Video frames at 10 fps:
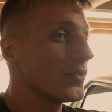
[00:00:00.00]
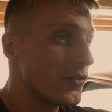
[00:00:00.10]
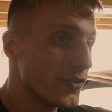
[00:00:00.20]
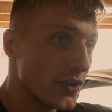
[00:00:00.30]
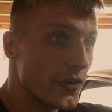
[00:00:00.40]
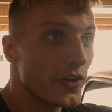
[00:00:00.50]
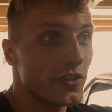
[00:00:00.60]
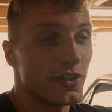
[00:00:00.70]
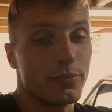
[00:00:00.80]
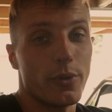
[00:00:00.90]
and Furious,
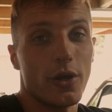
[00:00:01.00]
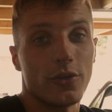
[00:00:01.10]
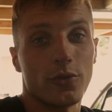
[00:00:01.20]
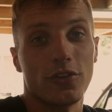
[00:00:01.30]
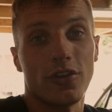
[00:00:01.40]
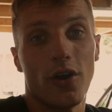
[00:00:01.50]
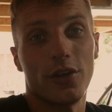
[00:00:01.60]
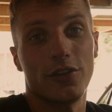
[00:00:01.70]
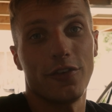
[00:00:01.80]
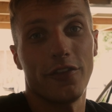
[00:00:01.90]
they spotted all the
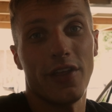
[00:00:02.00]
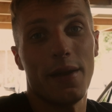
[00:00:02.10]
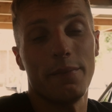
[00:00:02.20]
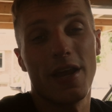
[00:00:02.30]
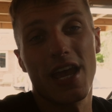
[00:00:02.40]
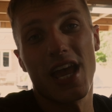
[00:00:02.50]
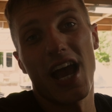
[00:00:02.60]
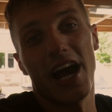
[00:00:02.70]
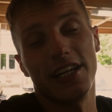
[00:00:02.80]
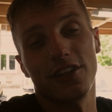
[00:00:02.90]
tyres for them,
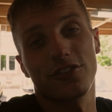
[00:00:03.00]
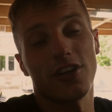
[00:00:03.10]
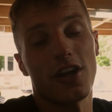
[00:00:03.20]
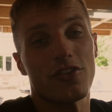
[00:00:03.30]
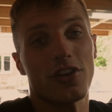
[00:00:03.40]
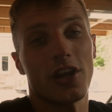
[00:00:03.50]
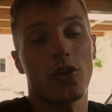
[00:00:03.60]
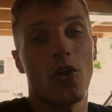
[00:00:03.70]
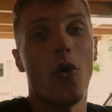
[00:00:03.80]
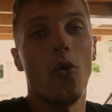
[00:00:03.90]
and it's such a
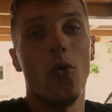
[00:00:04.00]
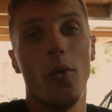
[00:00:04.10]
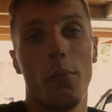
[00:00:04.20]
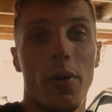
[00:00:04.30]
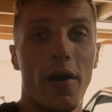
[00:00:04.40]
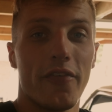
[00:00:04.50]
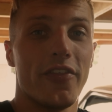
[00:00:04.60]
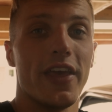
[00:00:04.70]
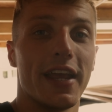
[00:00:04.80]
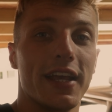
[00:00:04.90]
cool
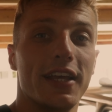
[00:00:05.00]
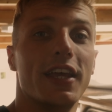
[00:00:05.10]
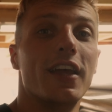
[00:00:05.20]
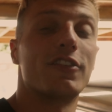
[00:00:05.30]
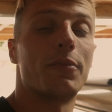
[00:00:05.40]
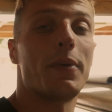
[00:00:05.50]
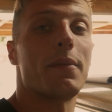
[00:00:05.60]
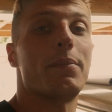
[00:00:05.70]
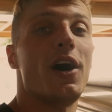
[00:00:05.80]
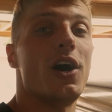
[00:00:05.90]
thing to be
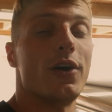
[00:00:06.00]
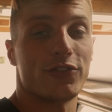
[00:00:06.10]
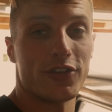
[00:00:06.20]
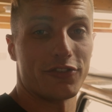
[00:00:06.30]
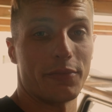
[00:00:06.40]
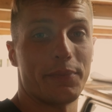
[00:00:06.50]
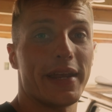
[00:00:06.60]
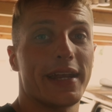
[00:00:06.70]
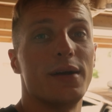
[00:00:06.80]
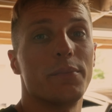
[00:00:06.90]
a part of such a
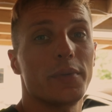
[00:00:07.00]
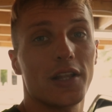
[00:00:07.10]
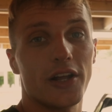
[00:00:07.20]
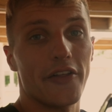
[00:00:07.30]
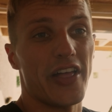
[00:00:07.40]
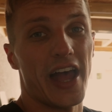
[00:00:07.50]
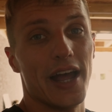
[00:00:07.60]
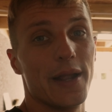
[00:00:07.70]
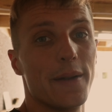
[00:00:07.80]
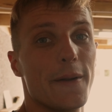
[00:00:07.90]
big company like
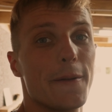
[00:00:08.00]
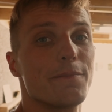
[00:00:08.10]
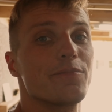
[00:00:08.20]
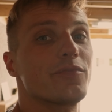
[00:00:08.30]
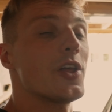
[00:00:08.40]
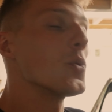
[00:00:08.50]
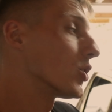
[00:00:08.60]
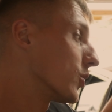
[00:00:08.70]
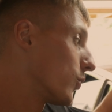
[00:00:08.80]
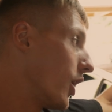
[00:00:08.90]
that. They
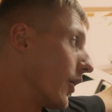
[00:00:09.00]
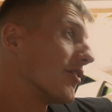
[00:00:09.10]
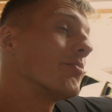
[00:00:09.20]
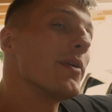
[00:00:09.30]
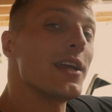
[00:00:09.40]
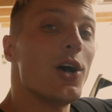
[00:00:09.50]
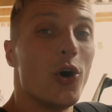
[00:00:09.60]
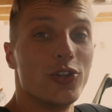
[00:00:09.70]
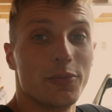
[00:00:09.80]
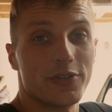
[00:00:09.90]
want to work with me
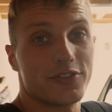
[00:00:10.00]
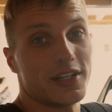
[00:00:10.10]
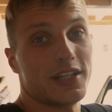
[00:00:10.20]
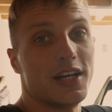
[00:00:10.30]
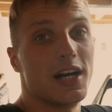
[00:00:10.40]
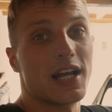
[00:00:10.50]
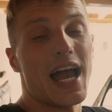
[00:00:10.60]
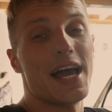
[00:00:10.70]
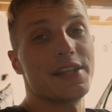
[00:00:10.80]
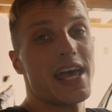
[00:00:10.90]
on the Brasilia
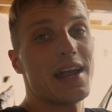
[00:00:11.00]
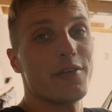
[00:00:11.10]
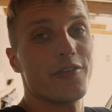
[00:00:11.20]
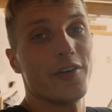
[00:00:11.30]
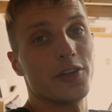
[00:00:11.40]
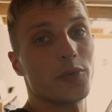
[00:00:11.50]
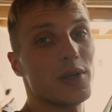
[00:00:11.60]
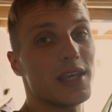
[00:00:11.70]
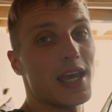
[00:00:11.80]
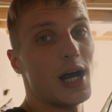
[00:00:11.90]
and everything that
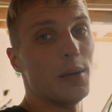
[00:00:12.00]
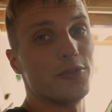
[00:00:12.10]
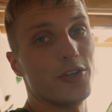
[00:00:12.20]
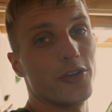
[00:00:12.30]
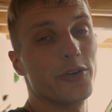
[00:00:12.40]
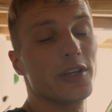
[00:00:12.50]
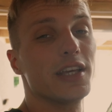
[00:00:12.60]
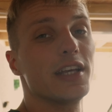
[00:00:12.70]
we get up to.